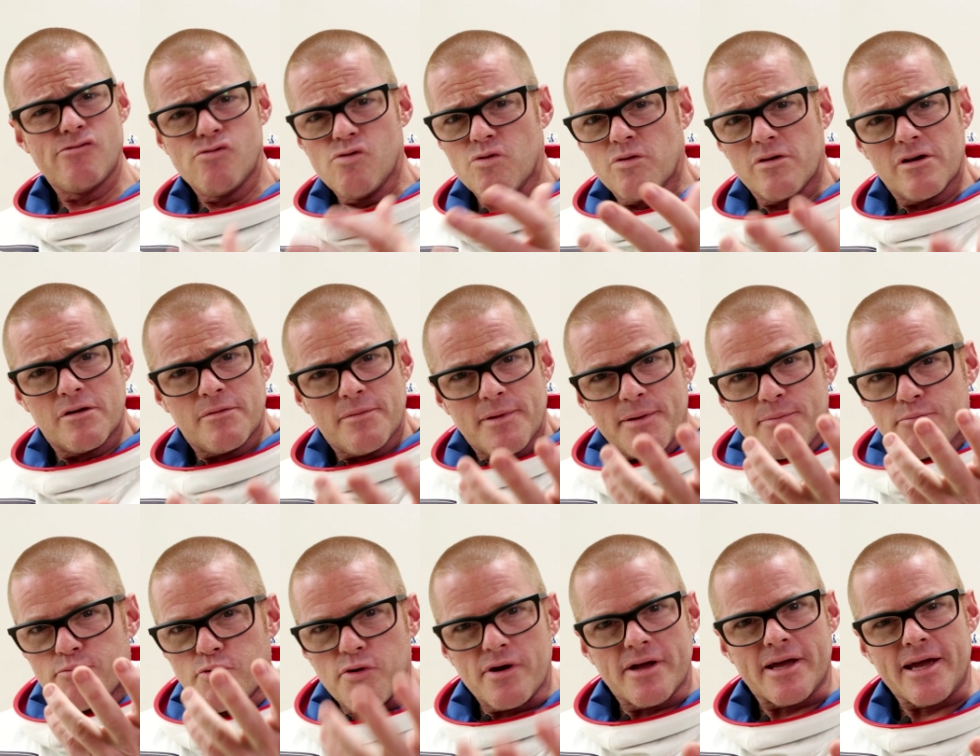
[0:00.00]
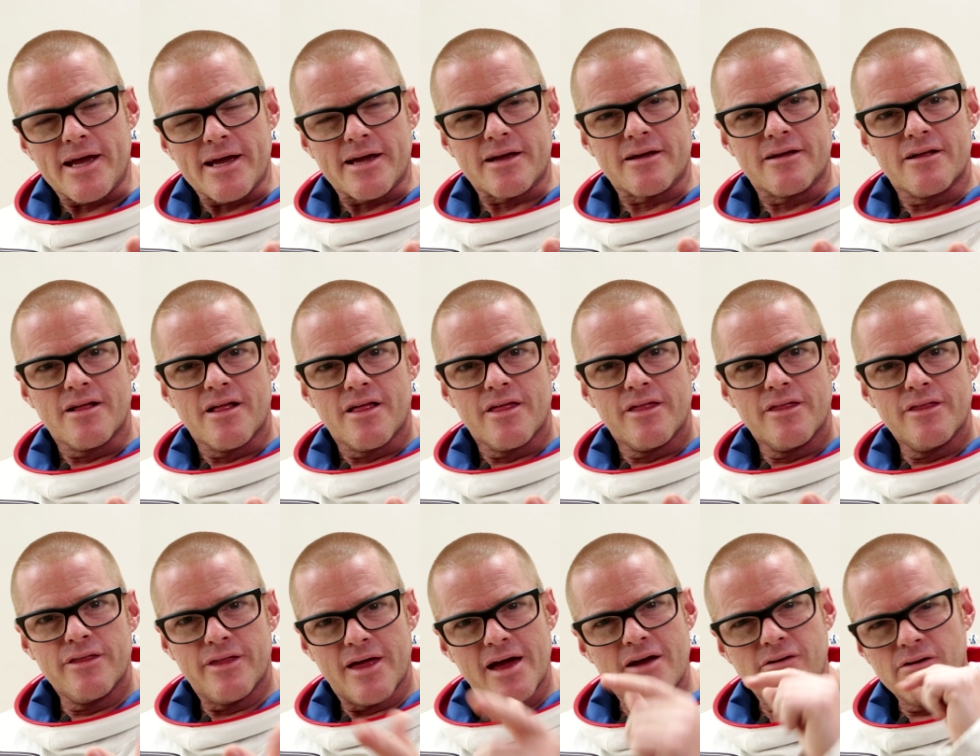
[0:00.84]
all going to be bringing
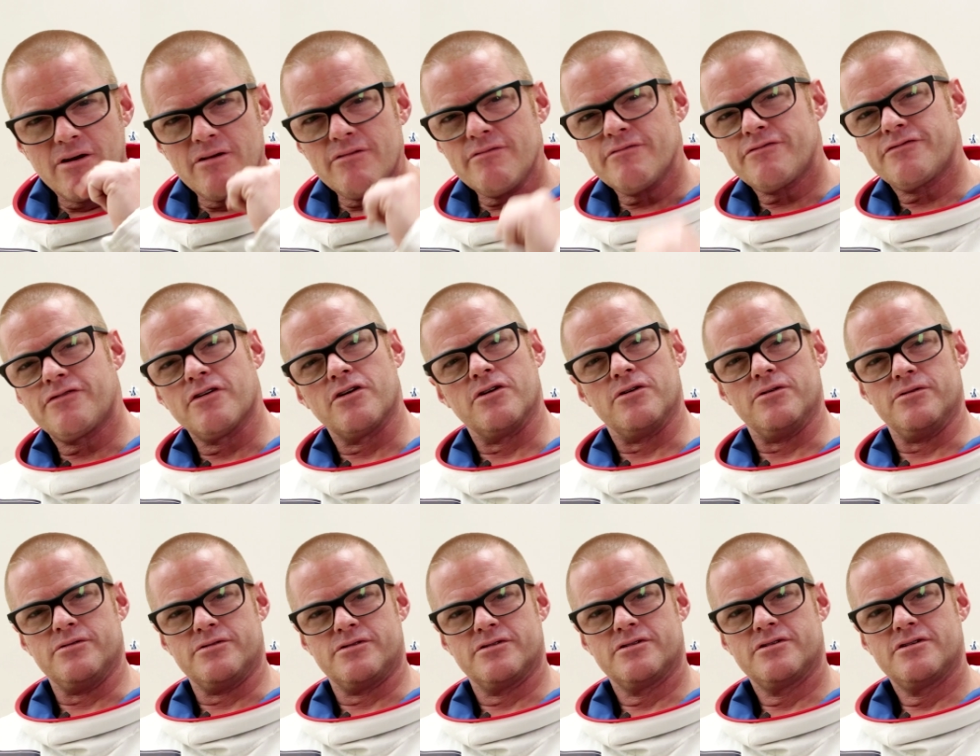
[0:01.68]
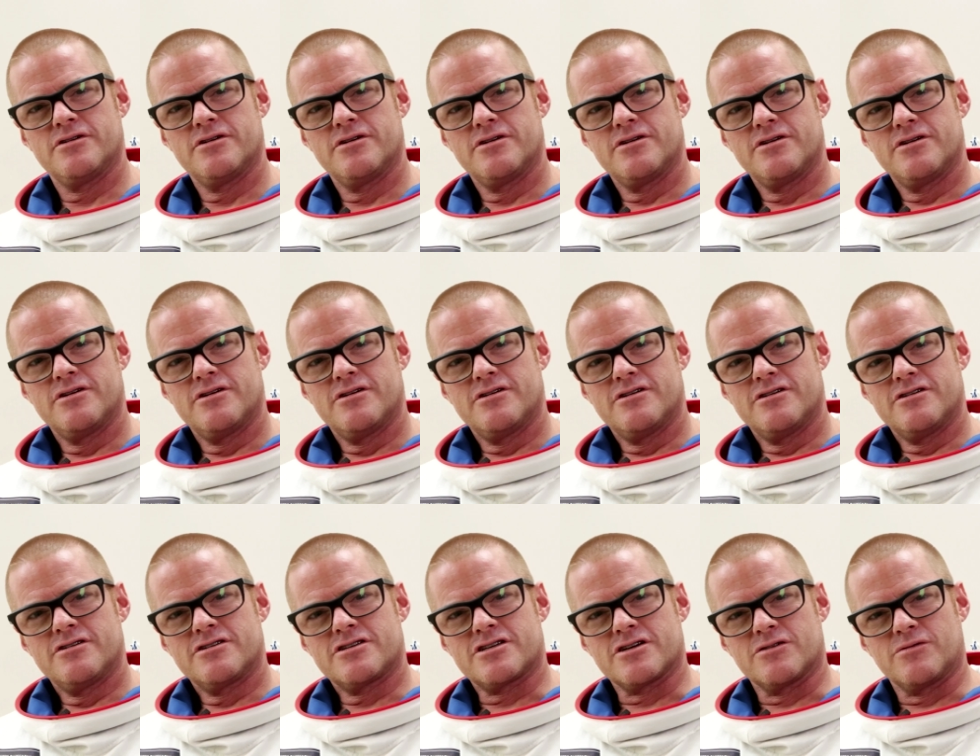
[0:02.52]
their own food.
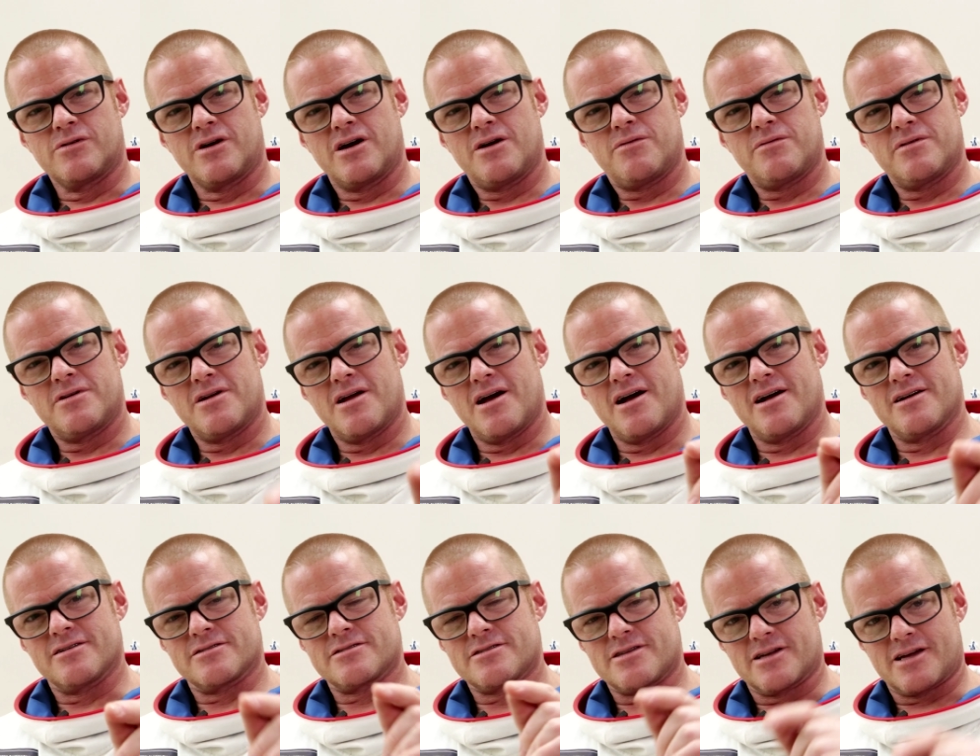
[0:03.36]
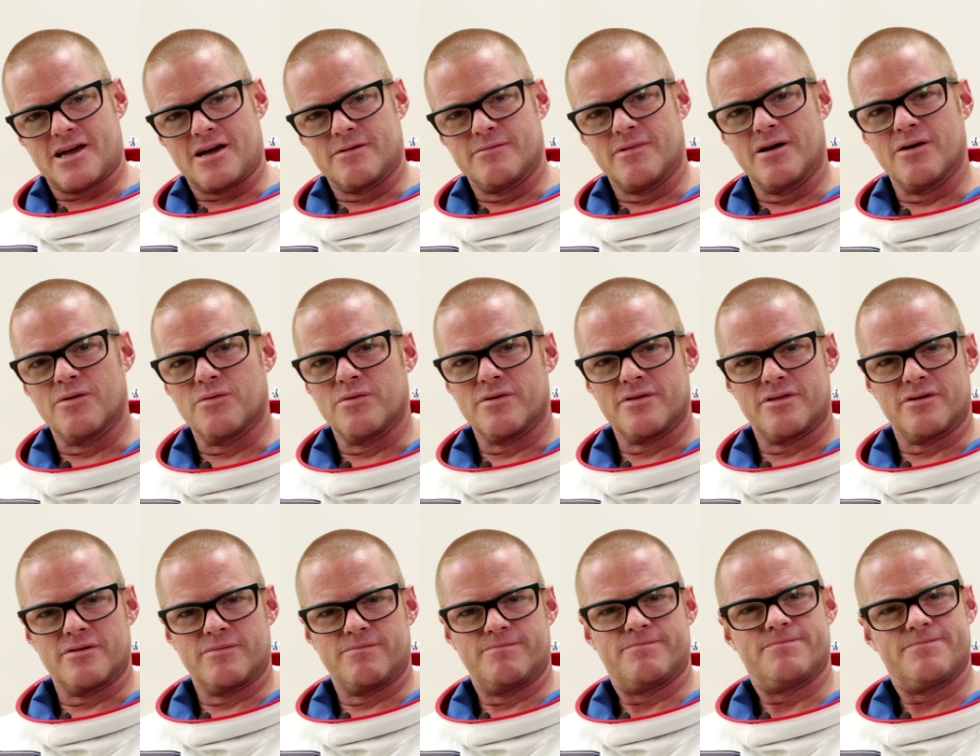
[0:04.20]
So I want us to come up with
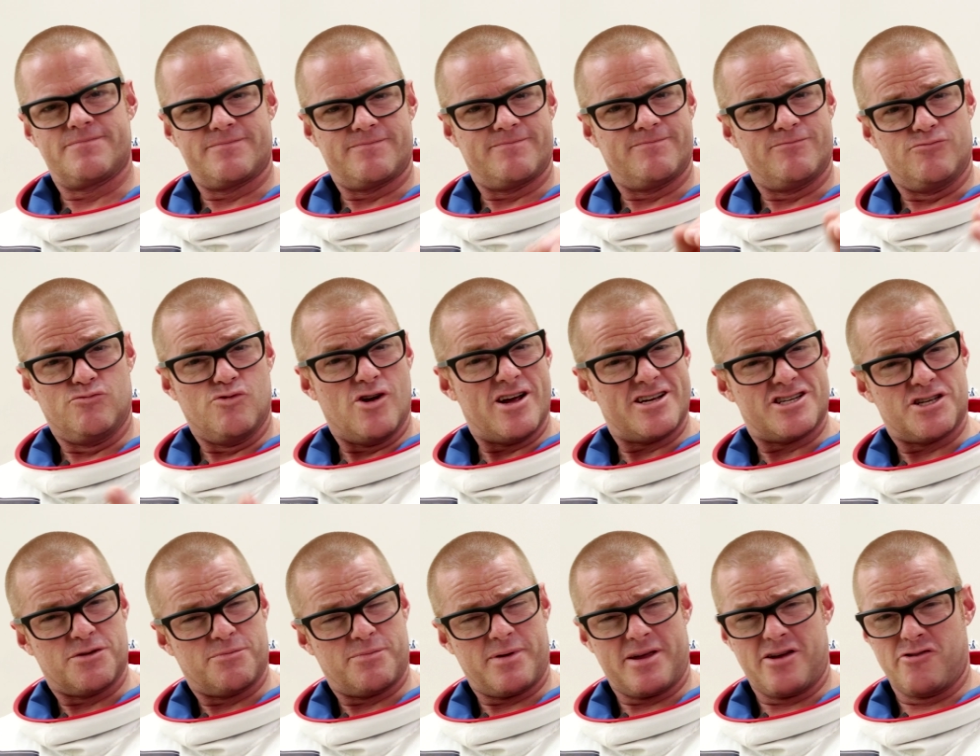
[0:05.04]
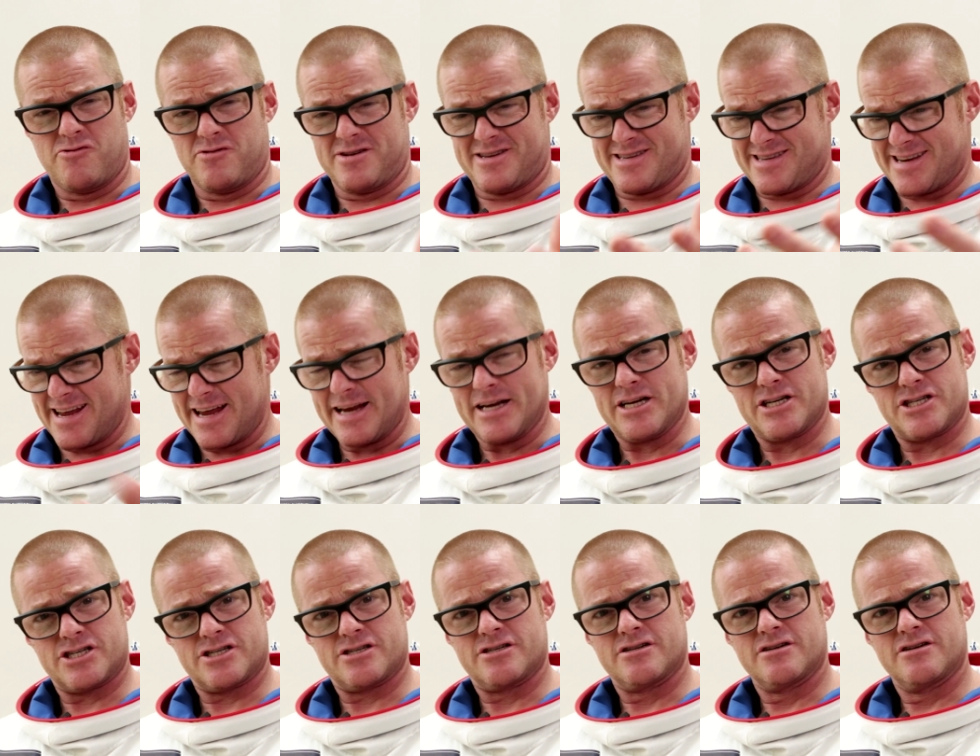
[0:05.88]
a recipe or a
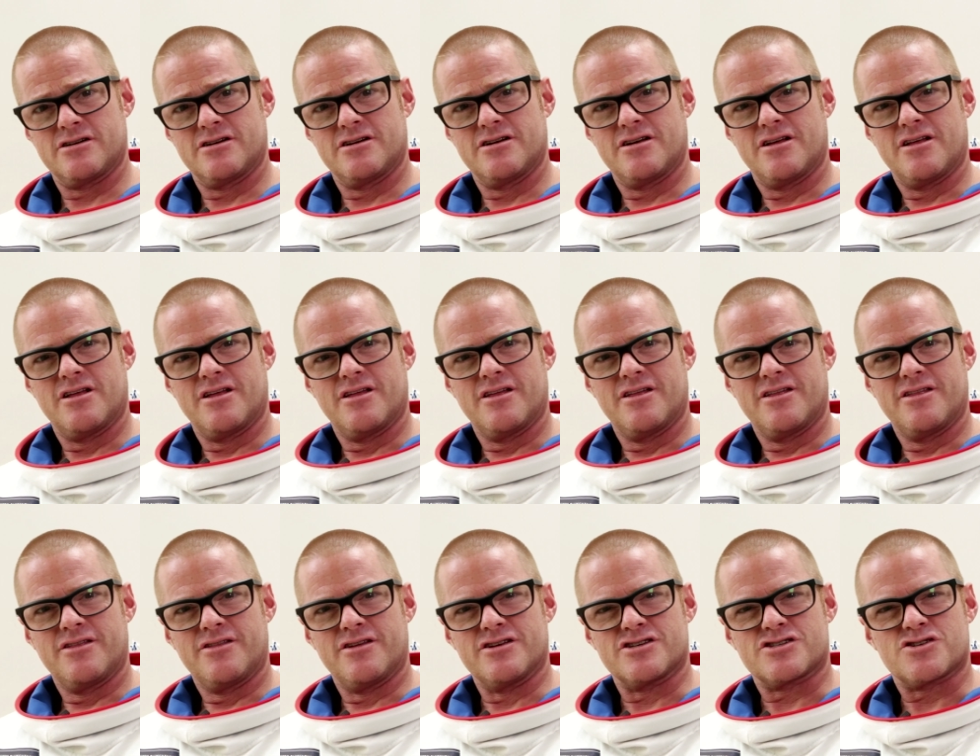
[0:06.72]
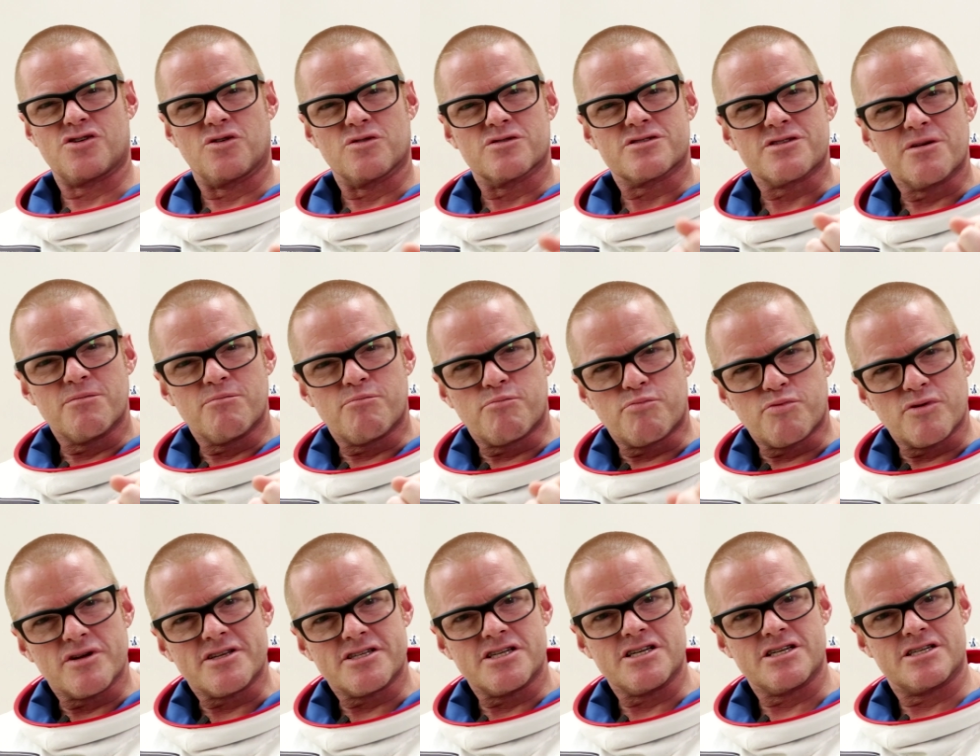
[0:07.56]
dish that's got some
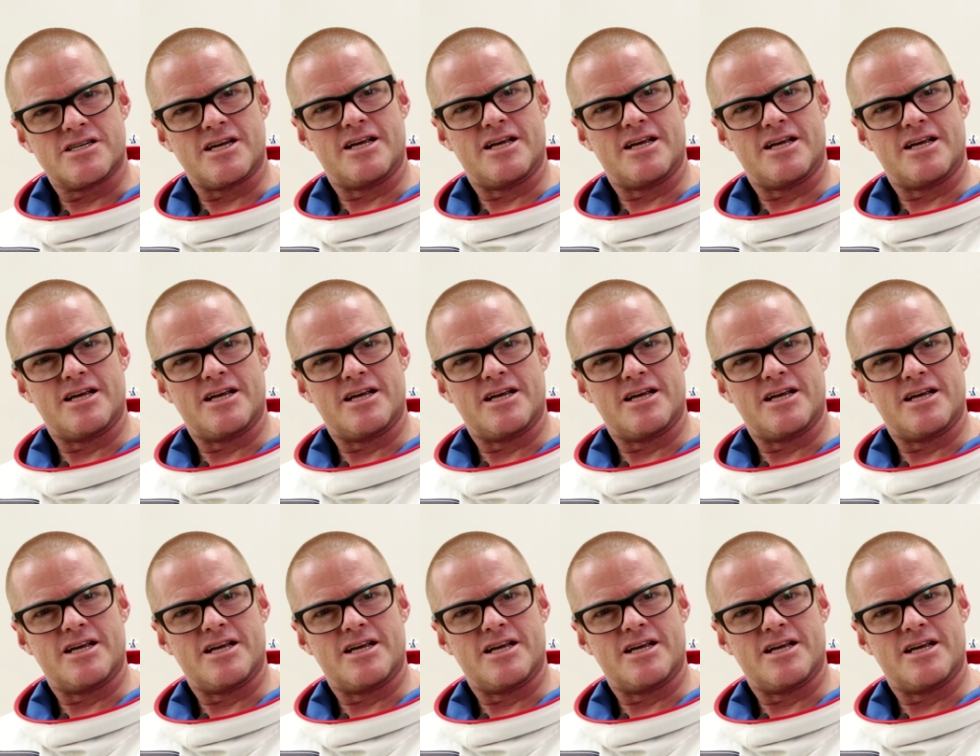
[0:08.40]
British